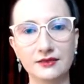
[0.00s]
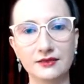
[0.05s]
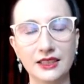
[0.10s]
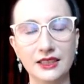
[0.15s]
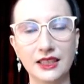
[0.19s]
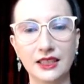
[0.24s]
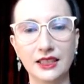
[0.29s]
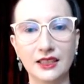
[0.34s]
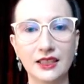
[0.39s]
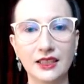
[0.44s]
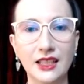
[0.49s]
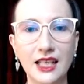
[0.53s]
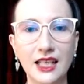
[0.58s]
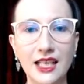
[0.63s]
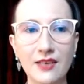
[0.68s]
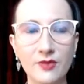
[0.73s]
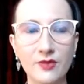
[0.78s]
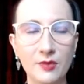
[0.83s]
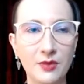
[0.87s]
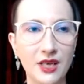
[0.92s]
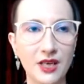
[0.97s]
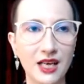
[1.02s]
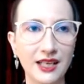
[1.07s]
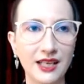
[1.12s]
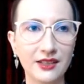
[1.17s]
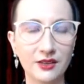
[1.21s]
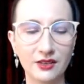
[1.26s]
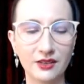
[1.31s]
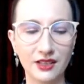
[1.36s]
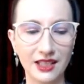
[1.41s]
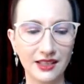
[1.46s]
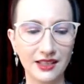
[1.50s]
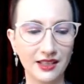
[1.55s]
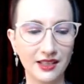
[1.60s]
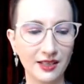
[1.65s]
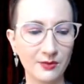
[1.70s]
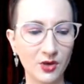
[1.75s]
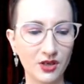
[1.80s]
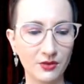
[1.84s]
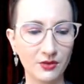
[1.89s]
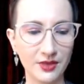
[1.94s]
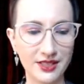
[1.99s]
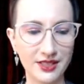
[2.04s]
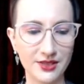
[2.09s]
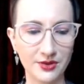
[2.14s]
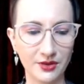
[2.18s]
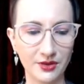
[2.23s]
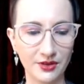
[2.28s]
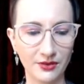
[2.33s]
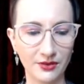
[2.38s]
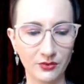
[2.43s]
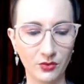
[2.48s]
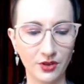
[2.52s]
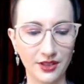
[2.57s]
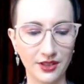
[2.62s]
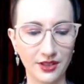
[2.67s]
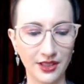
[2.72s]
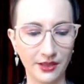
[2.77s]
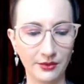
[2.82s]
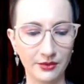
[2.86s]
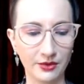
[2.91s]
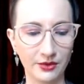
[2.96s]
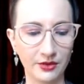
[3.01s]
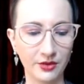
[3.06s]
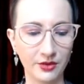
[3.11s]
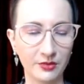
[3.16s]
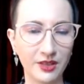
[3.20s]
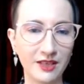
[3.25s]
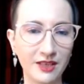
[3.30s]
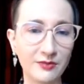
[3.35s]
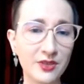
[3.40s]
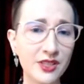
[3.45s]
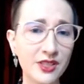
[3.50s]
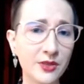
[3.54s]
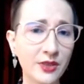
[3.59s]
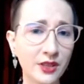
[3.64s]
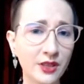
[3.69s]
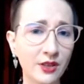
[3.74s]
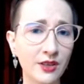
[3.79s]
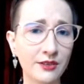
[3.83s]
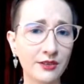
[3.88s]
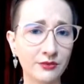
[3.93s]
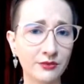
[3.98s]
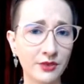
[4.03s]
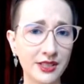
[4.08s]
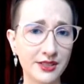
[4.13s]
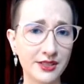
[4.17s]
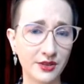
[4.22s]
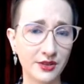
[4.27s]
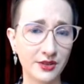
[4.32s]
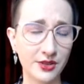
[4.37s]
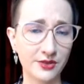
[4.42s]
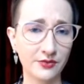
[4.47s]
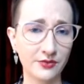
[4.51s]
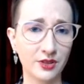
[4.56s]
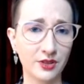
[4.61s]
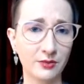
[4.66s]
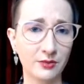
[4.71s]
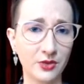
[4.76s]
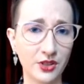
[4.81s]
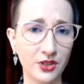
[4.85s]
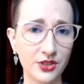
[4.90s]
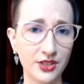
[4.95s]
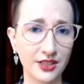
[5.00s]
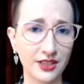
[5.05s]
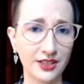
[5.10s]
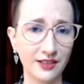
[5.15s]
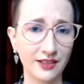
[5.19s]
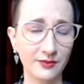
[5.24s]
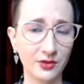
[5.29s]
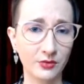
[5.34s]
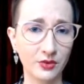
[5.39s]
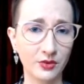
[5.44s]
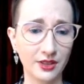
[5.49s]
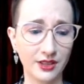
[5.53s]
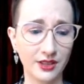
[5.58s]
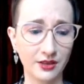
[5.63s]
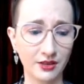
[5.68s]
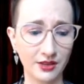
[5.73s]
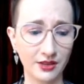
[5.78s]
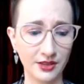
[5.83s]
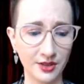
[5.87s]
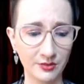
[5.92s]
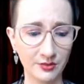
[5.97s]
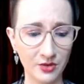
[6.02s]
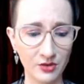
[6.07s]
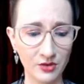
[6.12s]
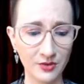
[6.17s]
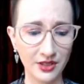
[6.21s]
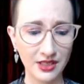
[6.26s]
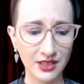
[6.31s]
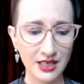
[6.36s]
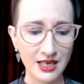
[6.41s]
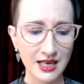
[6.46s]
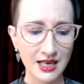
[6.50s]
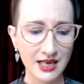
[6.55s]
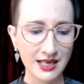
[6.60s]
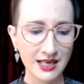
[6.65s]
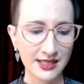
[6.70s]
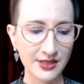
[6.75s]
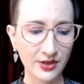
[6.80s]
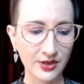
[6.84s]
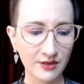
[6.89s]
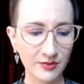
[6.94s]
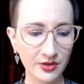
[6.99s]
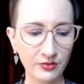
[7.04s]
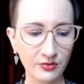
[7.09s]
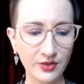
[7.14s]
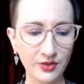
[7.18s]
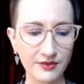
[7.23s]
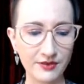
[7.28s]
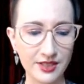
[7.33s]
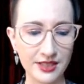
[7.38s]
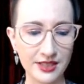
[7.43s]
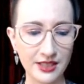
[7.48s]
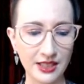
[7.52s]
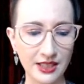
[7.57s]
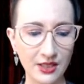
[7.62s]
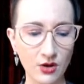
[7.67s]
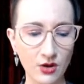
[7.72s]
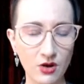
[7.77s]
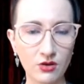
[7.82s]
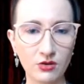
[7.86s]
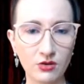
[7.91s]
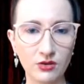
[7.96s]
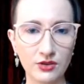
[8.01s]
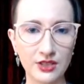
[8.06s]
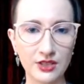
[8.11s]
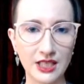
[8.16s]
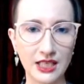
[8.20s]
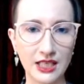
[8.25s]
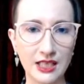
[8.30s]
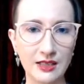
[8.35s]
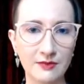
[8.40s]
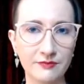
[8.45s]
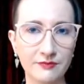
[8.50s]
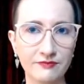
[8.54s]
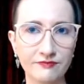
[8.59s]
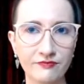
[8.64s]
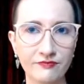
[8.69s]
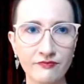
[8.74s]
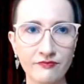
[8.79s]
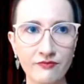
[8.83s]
yeah. I, I have a pile, and I'm always sort of working through them. I've been doing a lot of research for a project I've been working on at the moment. So I've been revisiting old, um,